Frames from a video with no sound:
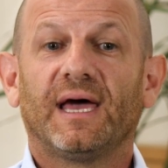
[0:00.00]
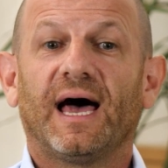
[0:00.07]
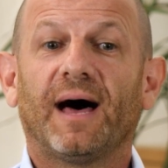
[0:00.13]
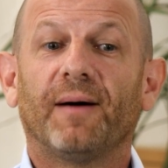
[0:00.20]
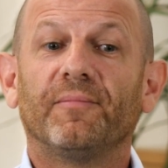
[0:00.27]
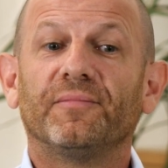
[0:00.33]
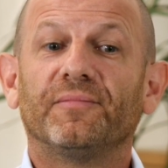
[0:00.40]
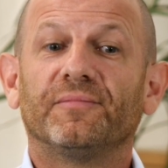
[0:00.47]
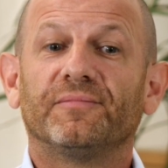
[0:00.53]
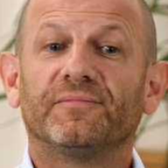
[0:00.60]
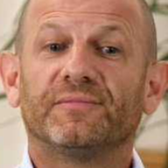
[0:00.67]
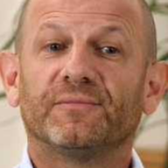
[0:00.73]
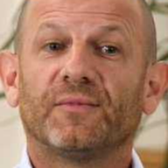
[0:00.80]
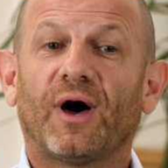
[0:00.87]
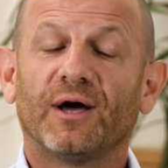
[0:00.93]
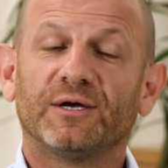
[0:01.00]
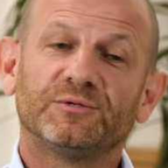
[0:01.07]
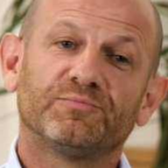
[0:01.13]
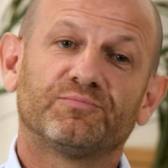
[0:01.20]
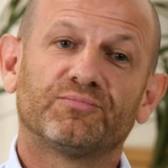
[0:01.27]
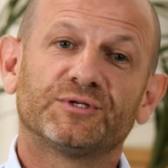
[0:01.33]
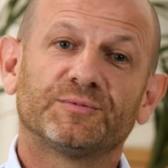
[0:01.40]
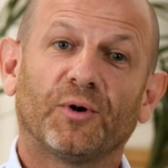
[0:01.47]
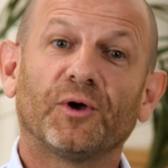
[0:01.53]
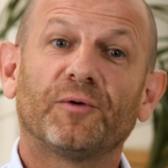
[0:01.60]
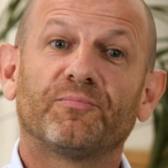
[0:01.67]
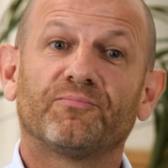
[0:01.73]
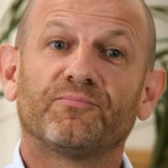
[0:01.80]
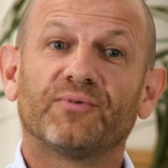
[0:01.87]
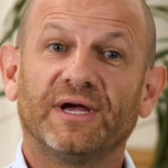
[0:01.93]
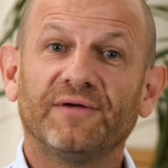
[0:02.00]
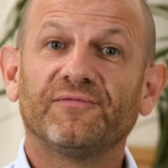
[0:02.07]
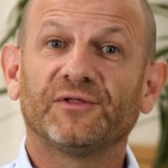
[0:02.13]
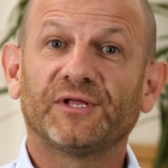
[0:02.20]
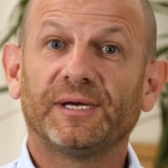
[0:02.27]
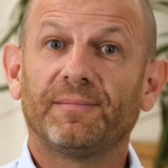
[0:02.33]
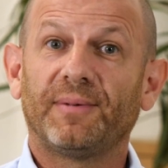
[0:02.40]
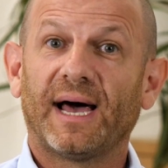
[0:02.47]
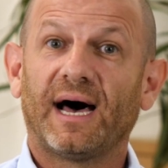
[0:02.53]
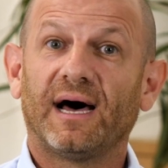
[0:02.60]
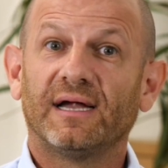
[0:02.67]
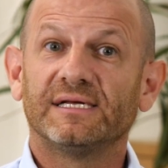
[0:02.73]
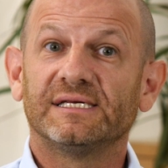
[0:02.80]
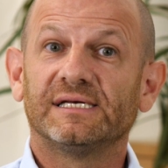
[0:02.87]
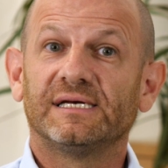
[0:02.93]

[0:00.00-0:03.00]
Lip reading: I spoke briefly about